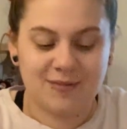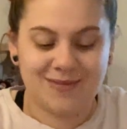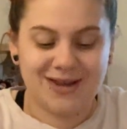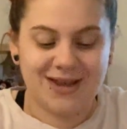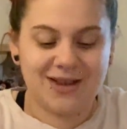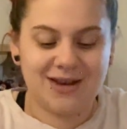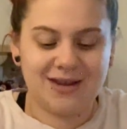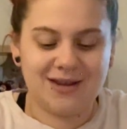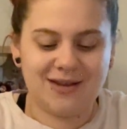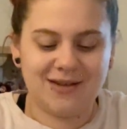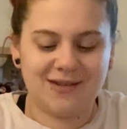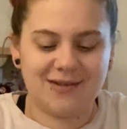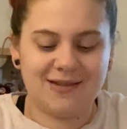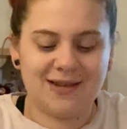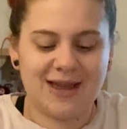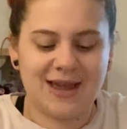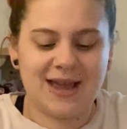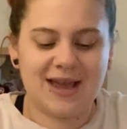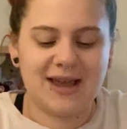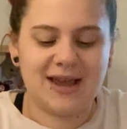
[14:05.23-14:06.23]
It is
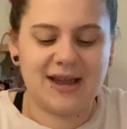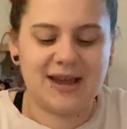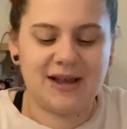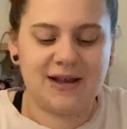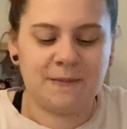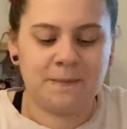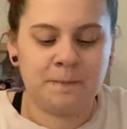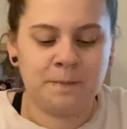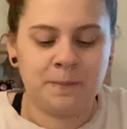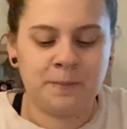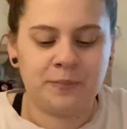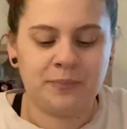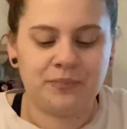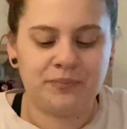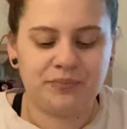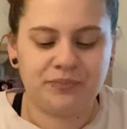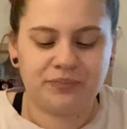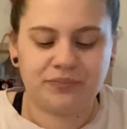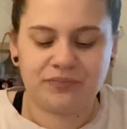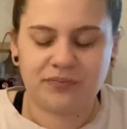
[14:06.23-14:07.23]
a
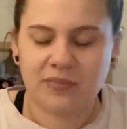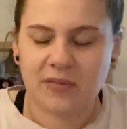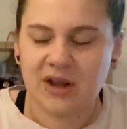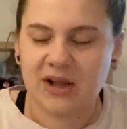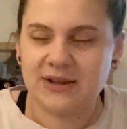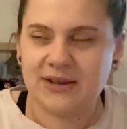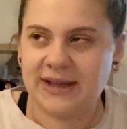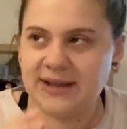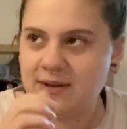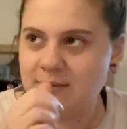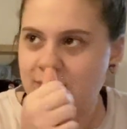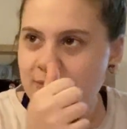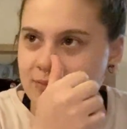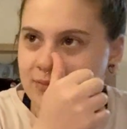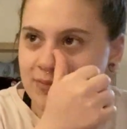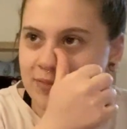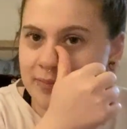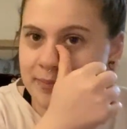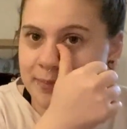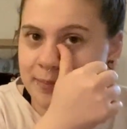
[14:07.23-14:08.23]
like
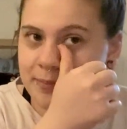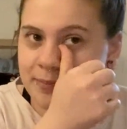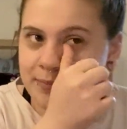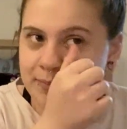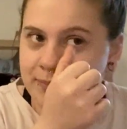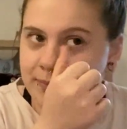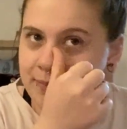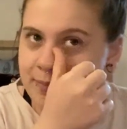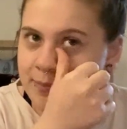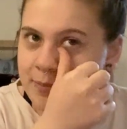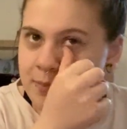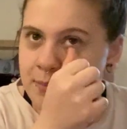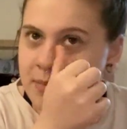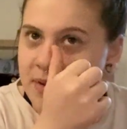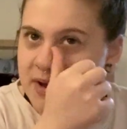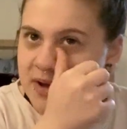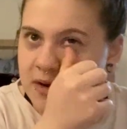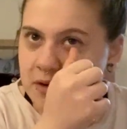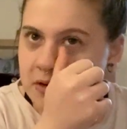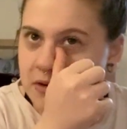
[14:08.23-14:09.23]

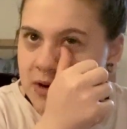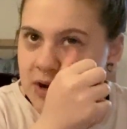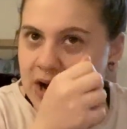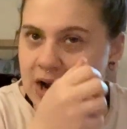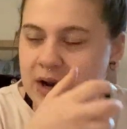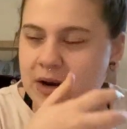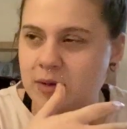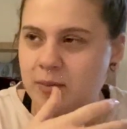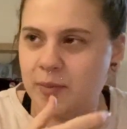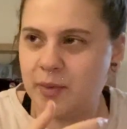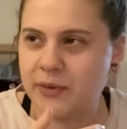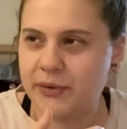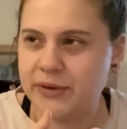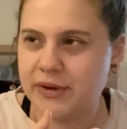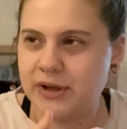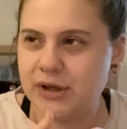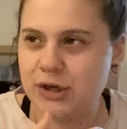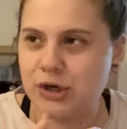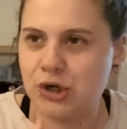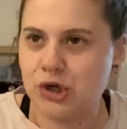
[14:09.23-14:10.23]
bigger, kind of
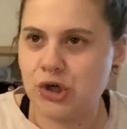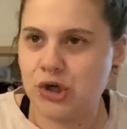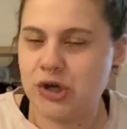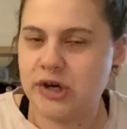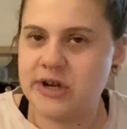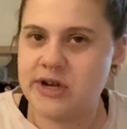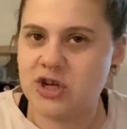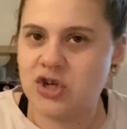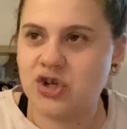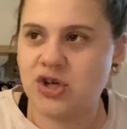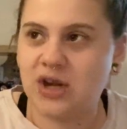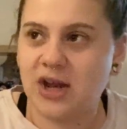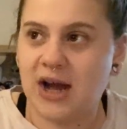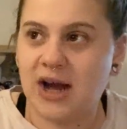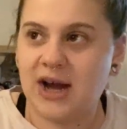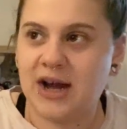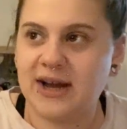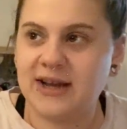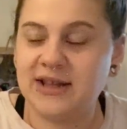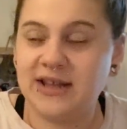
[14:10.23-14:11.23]
bulkier-ish
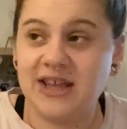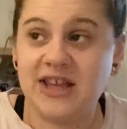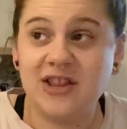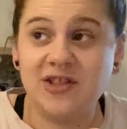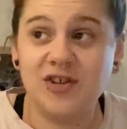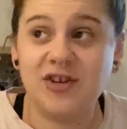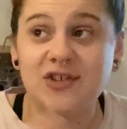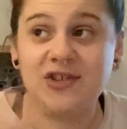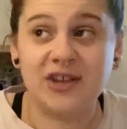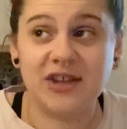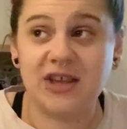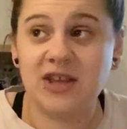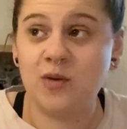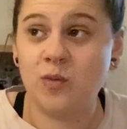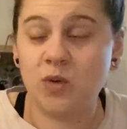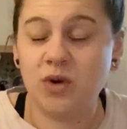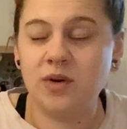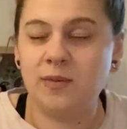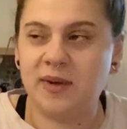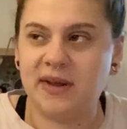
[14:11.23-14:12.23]
guy. Like he looks like he
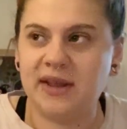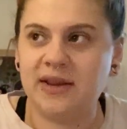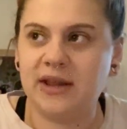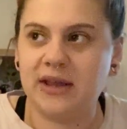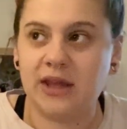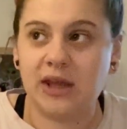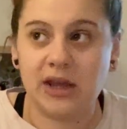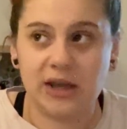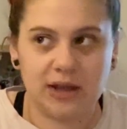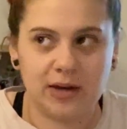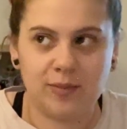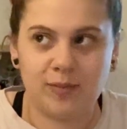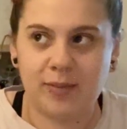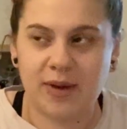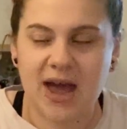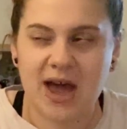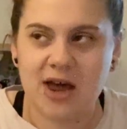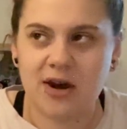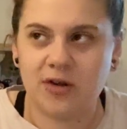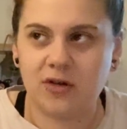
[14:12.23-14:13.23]
would be like in
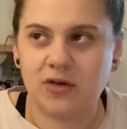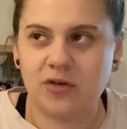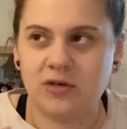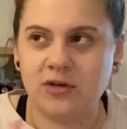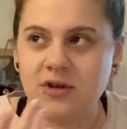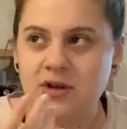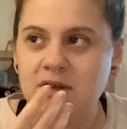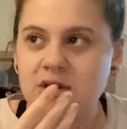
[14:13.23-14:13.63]
battle.